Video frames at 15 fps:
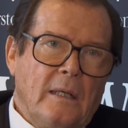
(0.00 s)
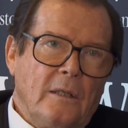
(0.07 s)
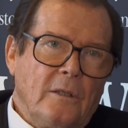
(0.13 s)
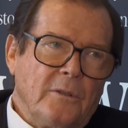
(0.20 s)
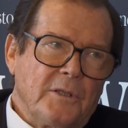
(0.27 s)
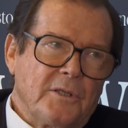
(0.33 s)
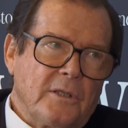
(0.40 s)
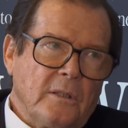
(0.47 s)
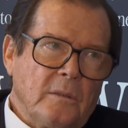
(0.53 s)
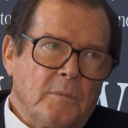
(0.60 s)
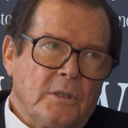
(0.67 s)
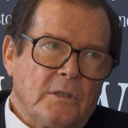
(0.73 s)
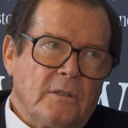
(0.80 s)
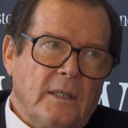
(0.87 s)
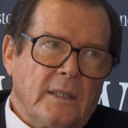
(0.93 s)
Lewis
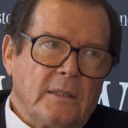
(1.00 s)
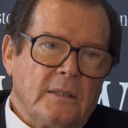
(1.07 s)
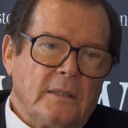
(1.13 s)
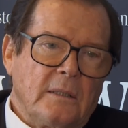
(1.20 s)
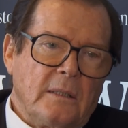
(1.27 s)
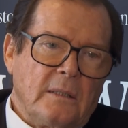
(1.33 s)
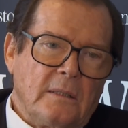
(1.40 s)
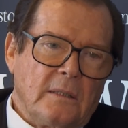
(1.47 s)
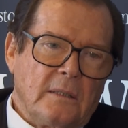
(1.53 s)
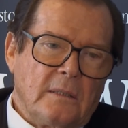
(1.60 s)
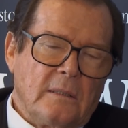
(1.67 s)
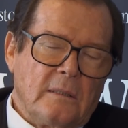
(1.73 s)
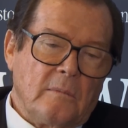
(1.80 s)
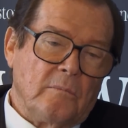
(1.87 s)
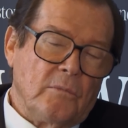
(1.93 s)
Gilbert directed. He did
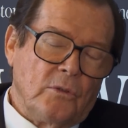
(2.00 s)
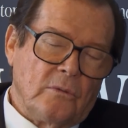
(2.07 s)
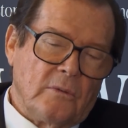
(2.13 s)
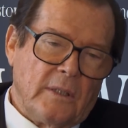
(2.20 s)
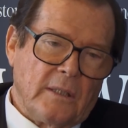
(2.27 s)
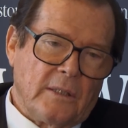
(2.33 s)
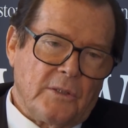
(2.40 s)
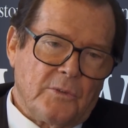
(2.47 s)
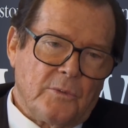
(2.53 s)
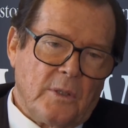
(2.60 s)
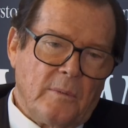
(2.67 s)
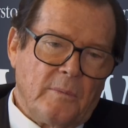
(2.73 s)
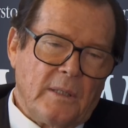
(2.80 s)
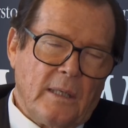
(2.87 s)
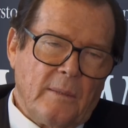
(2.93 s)
Moonraker as well, but